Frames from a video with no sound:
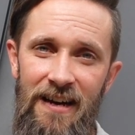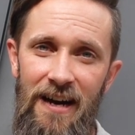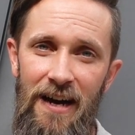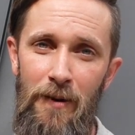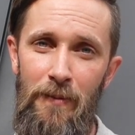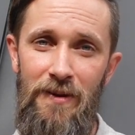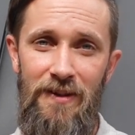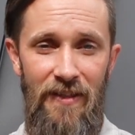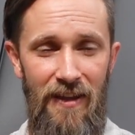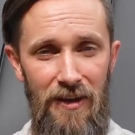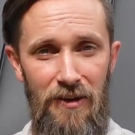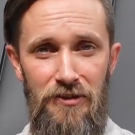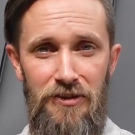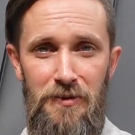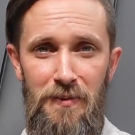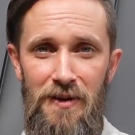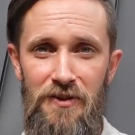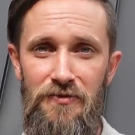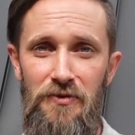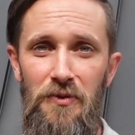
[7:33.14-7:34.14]
Uh, but thank you
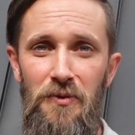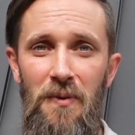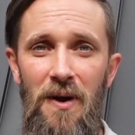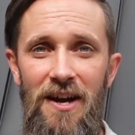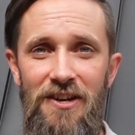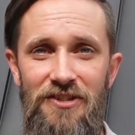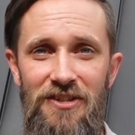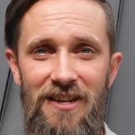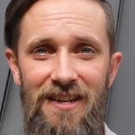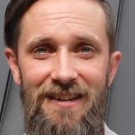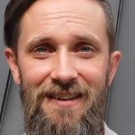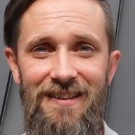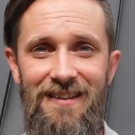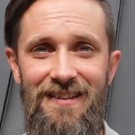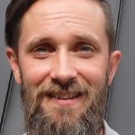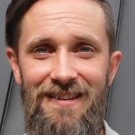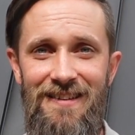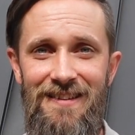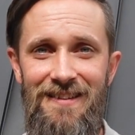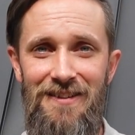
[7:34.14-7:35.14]
so much for watching.
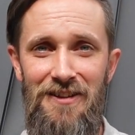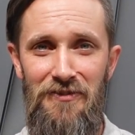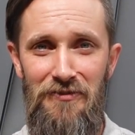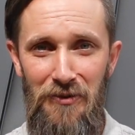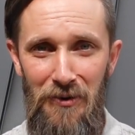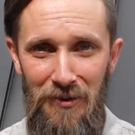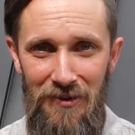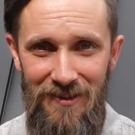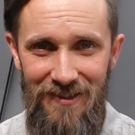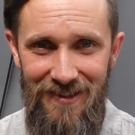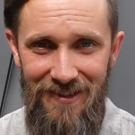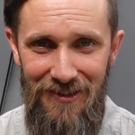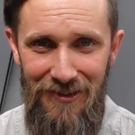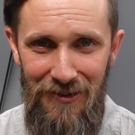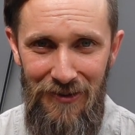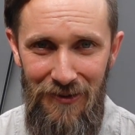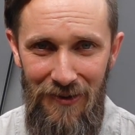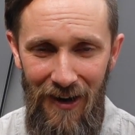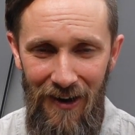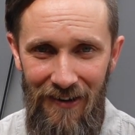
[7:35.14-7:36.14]
Look forward
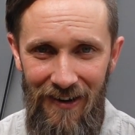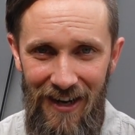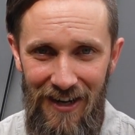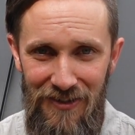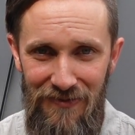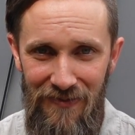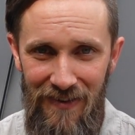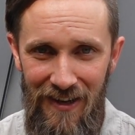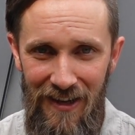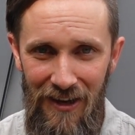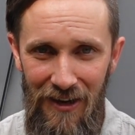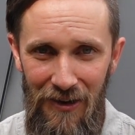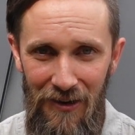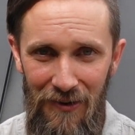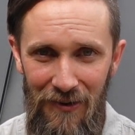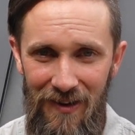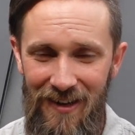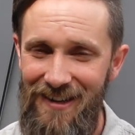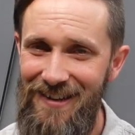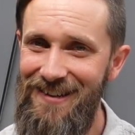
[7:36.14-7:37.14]
to our next
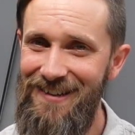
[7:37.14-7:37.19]
video.